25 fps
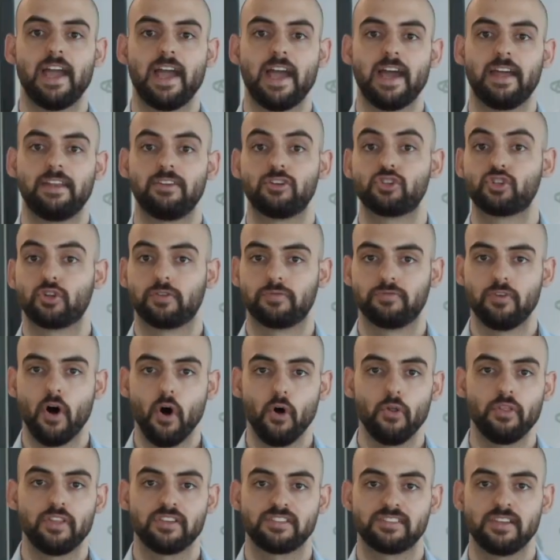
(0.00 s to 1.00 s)
and should
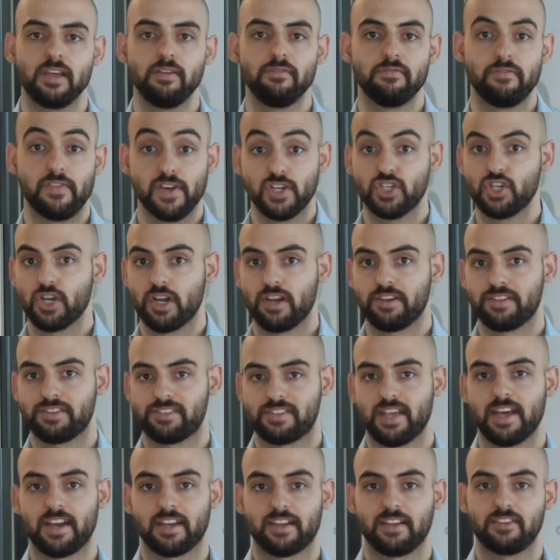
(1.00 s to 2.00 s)
follow the same vision and
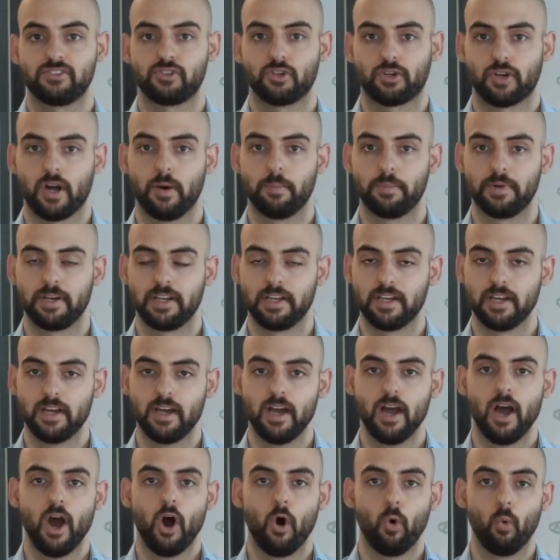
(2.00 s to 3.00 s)
aesthetic as your company.
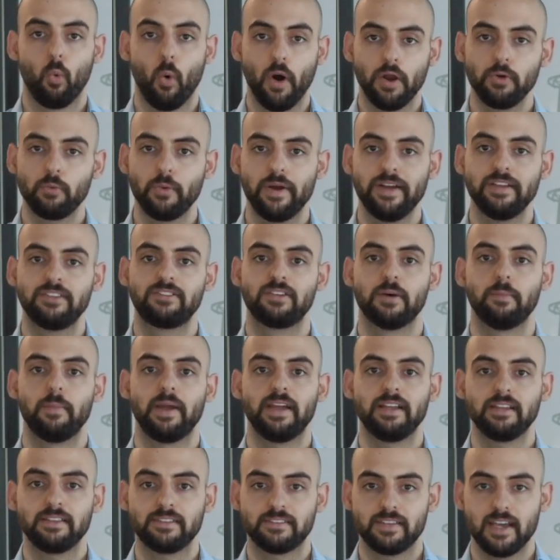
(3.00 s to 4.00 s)
One way to
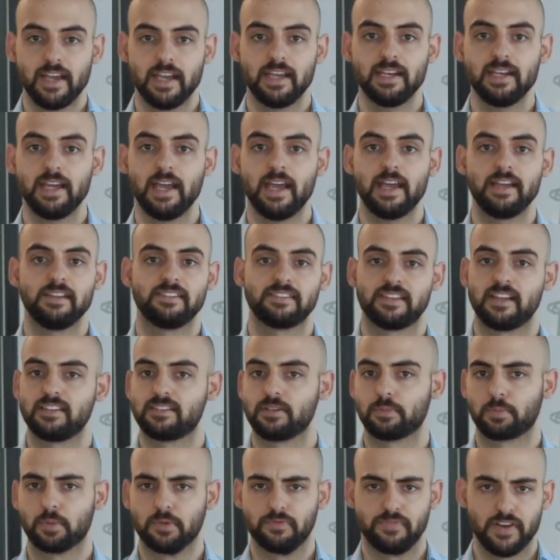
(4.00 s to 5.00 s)
maintain a sense
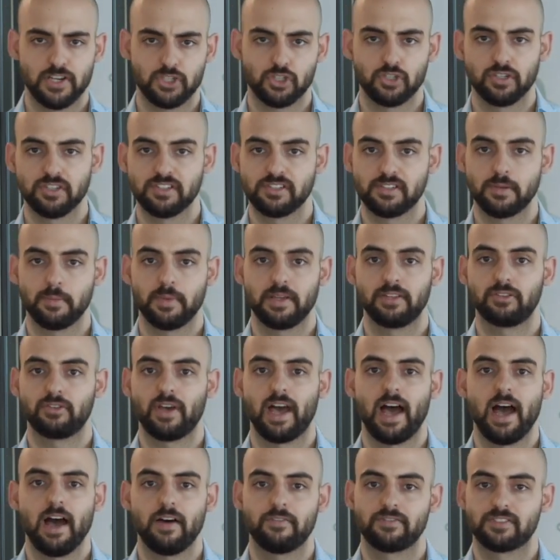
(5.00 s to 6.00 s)
of professionalism and to
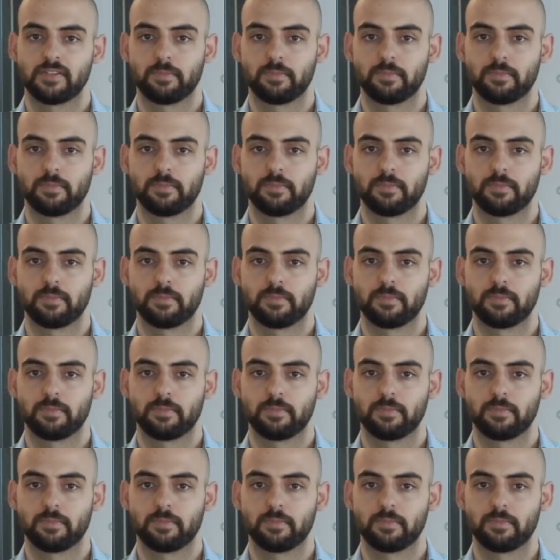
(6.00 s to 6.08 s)
have